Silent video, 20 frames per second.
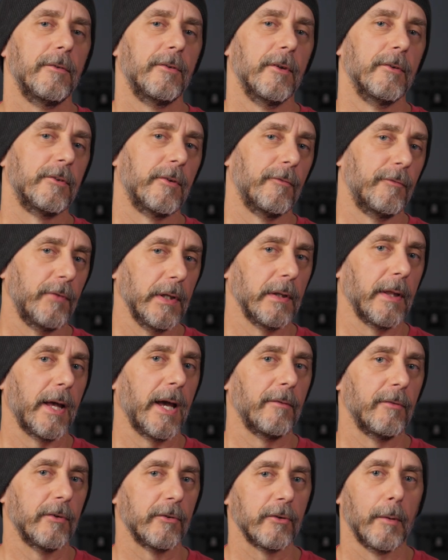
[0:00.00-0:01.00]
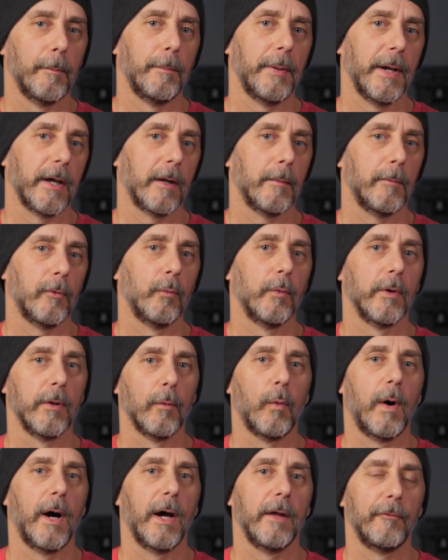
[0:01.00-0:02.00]
Since the V.Lav is compatible with a
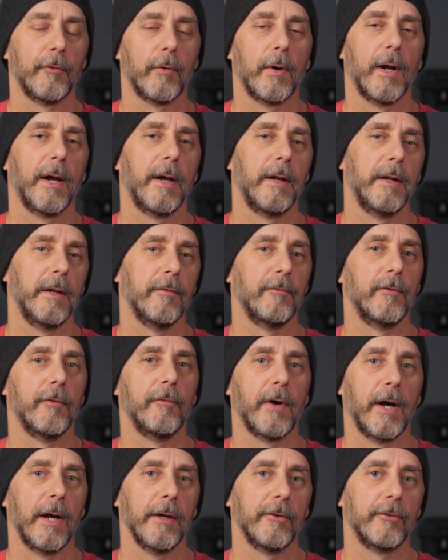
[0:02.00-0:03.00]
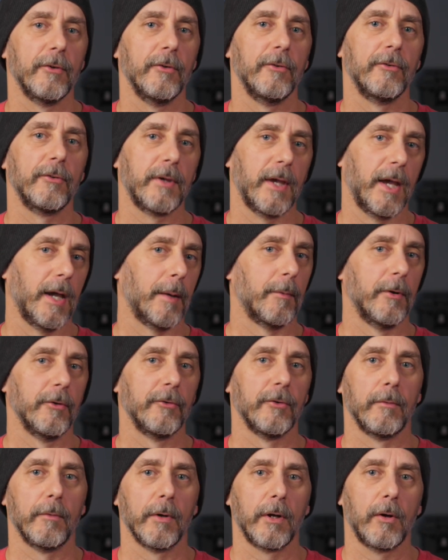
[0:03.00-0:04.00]
wide variety of devices,
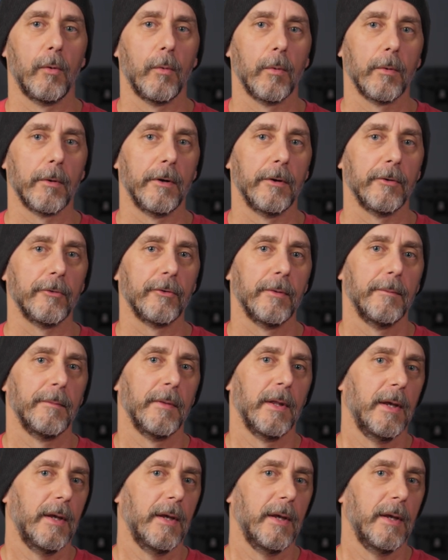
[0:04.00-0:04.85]
cameras, and recorders,